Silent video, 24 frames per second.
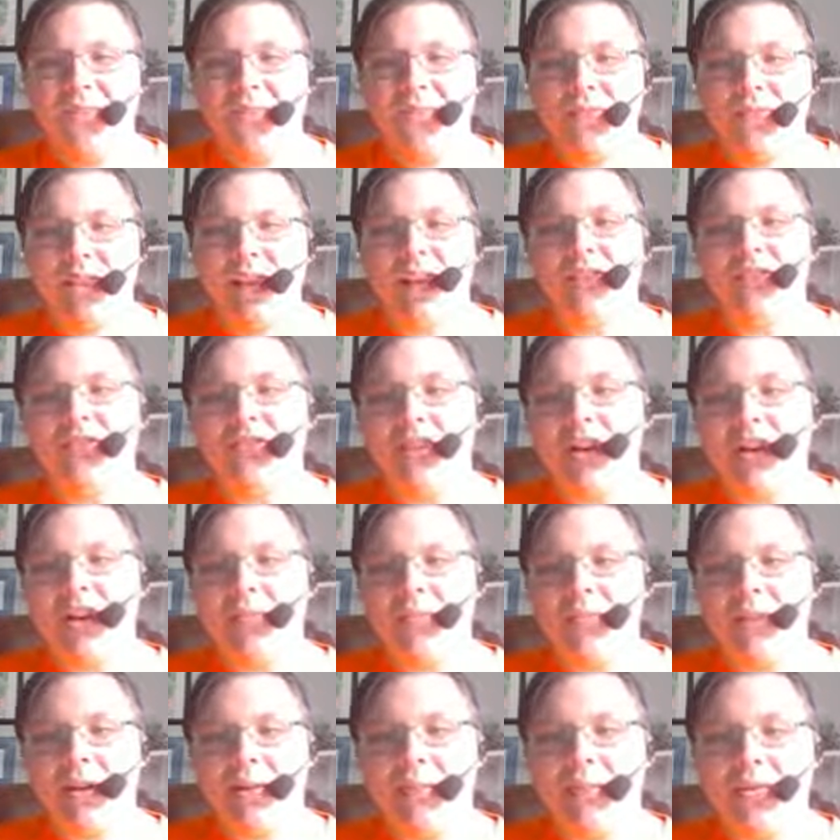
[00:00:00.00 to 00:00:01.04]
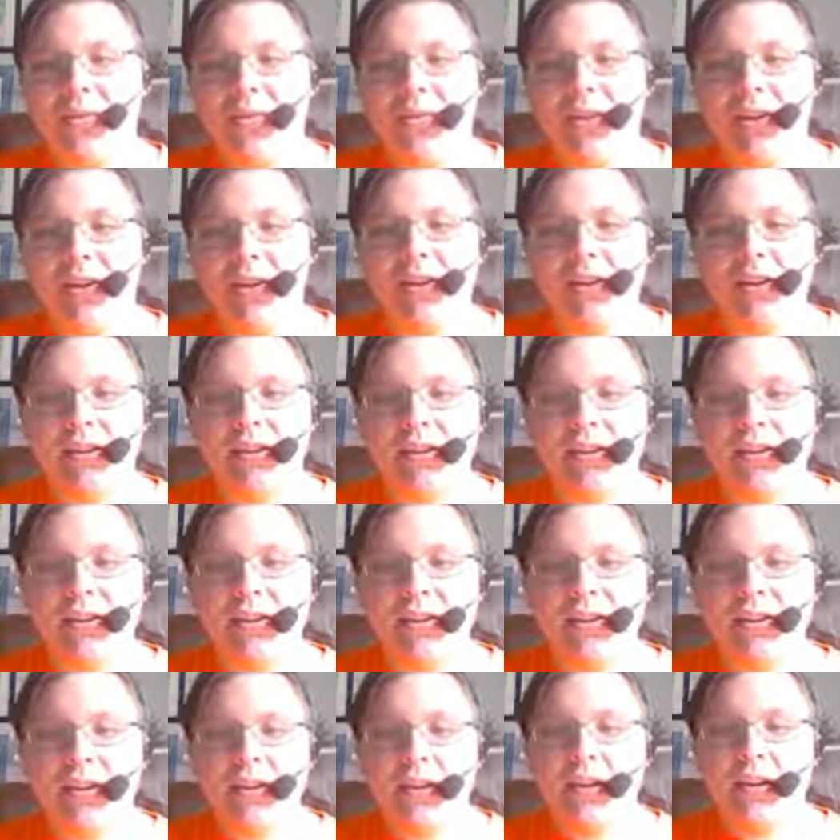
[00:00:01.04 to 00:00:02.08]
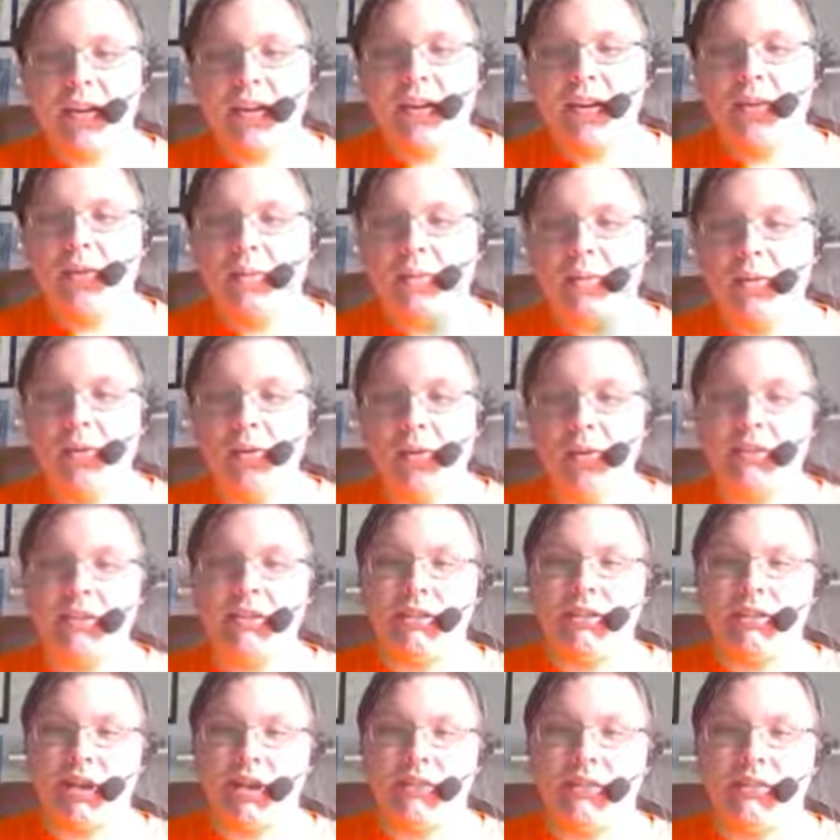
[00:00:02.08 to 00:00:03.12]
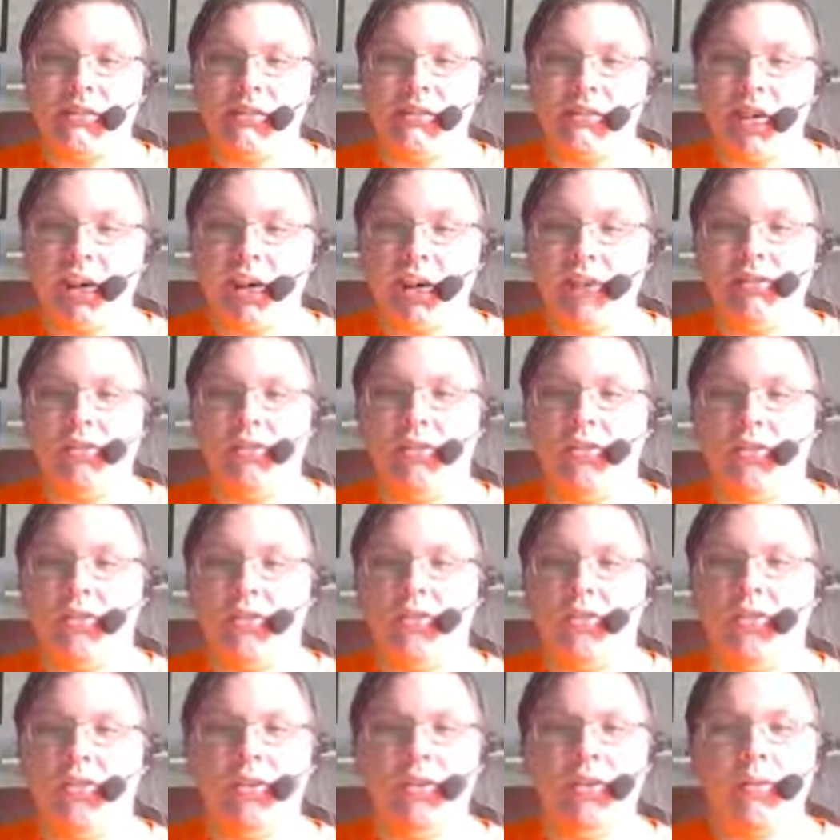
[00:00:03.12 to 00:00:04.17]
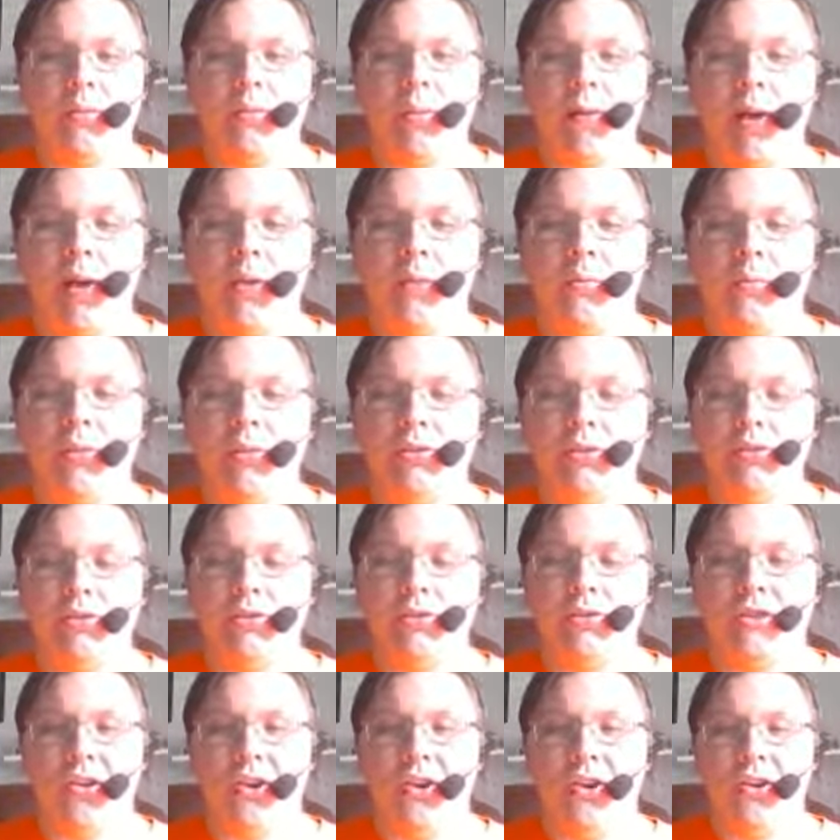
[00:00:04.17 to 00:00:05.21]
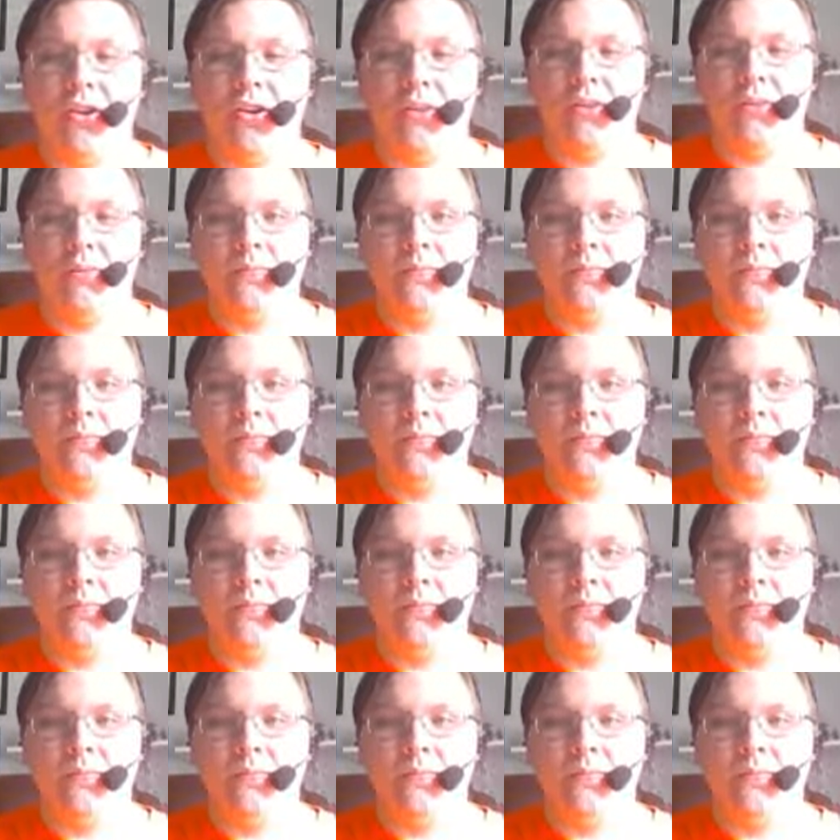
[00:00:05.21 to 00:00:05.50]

That's right, big boy. Please testify to the court about what you saw.